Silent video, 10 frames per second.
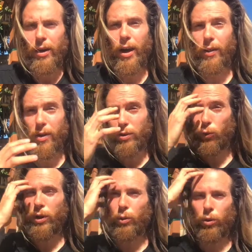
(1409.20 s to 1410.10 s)
And this
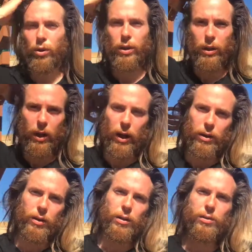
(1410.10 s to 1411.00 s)
week we're looking at
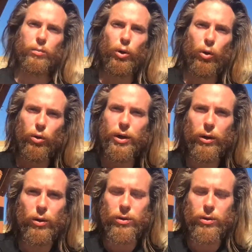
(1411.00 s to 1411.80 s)
some local heroes